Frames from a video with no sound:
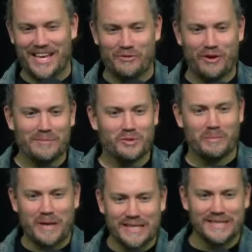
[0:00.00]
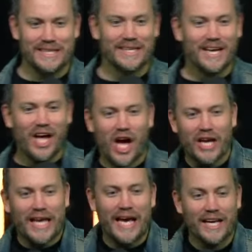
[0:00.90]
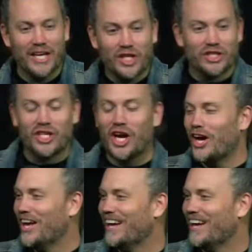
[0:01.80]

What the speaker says: It rhymes with putty. Okay, so,